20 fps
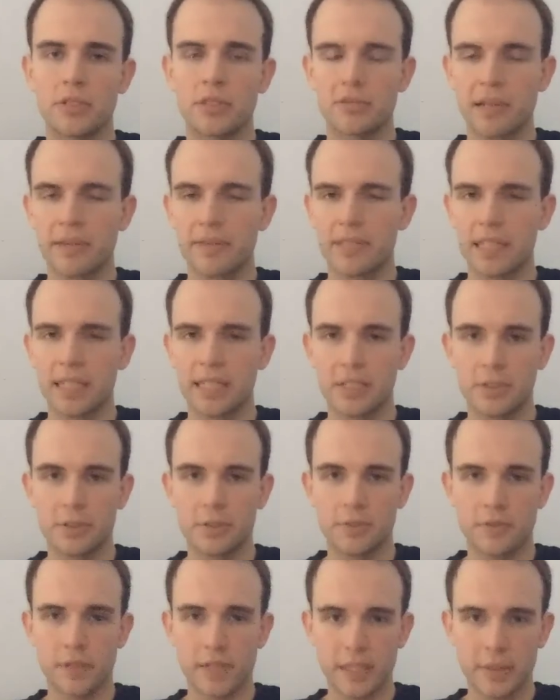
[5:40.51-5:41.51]
gravitational
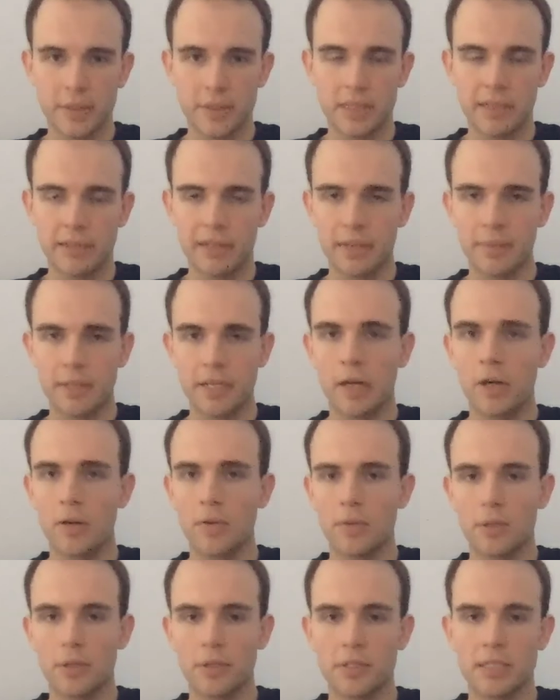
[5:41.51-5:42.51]
fields are able to hold
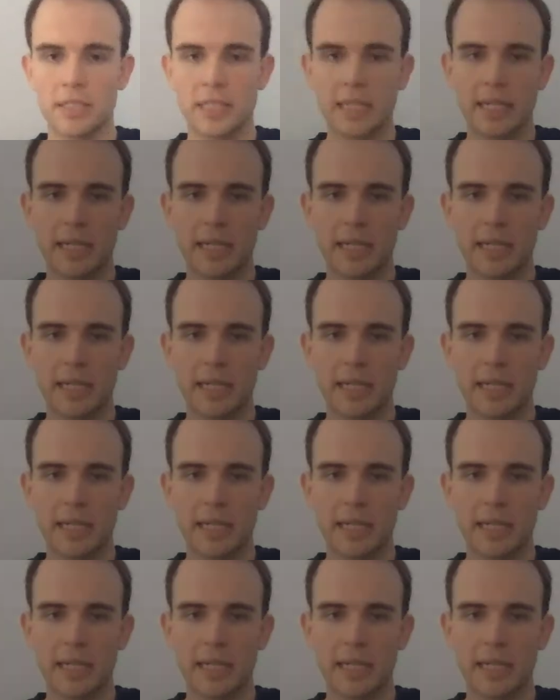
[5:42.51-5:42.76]
on to their